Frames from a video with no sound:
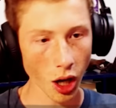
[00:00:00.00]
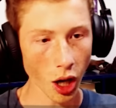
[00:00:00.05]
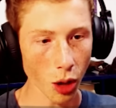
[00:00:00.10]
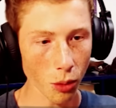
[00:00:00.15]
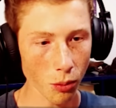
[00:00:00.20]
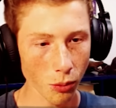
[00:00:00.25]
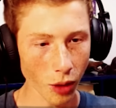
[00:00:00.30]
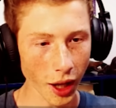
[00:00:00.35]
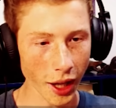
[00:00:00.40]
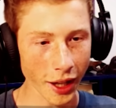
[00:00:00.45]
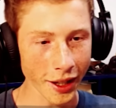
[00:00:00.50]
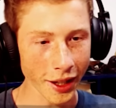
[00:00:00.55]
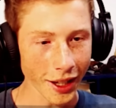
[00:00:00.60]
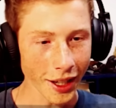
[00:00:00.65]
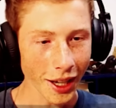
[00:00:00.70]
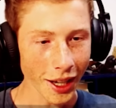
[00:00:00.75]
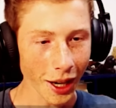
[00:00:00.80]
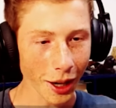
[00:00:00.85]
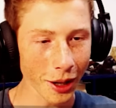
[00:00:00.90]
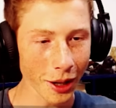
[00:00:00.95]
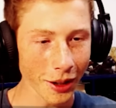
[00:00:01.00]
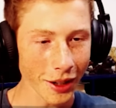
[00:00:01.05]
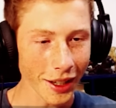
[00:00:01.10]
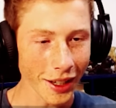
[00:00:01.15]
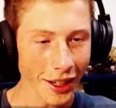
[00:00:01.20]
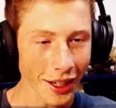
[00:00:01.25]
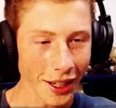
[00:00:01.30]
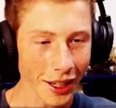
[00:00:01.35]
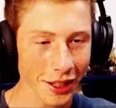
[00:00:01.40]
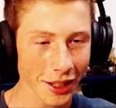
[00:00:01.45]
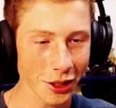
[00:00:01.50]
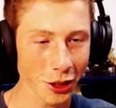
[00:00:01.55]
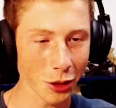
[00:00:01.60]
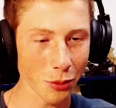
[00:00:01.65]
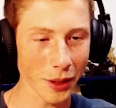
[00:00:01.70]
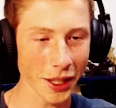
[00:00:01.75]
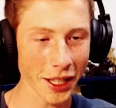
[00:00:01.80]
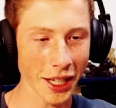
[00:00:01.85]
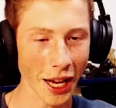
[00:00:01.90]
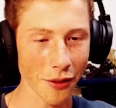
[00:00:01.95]
Oh,
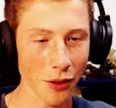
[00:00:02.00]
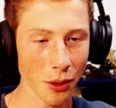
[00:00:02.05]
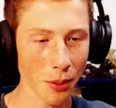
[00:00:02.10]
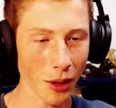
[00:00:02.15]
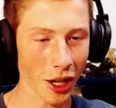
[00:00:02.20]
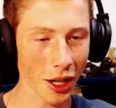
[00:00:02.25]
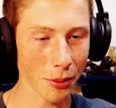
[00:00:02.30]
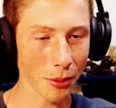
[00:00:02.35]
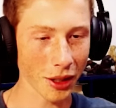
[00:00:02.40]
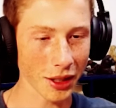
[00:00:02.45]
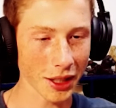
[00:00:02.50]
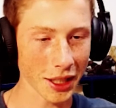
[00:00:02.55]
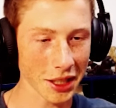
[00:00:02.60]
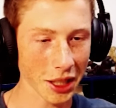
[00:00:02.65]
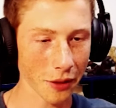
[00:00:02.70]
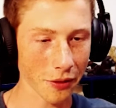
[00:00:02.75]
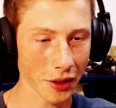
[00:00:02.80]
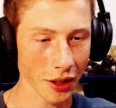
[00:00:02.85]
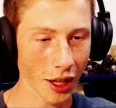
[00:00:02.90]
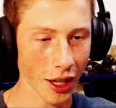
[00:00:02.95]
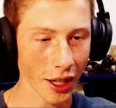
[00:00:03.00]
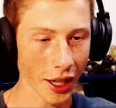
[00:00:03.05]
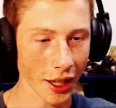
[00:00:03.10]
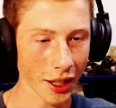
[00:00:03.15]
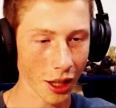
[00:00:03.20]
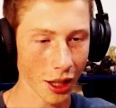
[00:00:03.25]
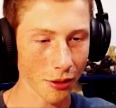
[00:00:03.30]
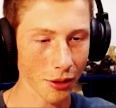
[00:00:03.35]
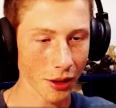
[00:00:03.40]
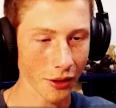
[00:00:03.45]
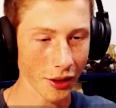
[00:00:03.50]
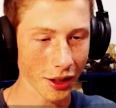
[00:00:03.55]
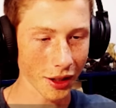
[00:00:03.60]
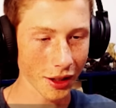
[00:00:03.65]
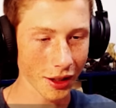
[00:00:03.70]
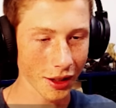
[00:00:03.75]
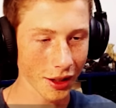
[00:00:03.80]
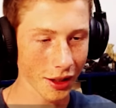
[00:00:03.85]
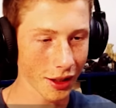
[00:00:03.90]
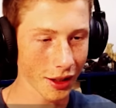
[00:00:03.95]
dude, we didn't have a bottom on this. I forgot. I got rid of
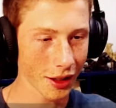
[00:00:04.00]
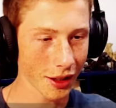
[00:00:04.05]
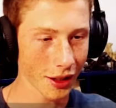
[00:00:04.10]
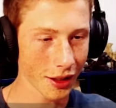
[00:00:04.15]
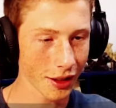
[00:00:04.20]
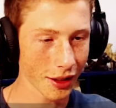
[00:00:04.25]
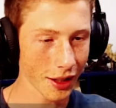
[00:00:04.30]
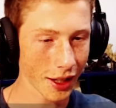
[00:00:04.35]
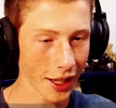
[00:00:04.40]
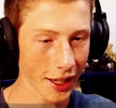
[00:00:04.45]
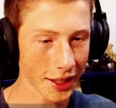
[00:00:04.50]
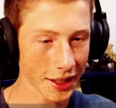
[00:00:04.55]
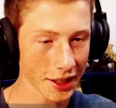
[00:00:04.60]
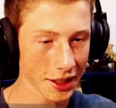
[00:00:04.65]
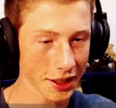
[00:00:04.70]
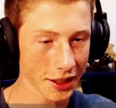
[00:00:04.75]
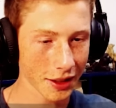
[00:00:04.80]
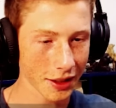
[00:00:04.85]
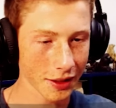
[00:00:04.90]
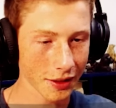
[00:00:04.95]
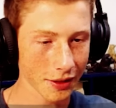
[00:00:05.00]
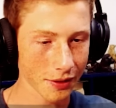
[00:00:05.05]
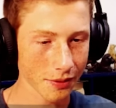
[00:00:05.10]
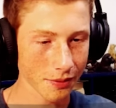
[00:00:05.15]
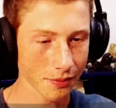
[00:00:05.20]
it. Nice.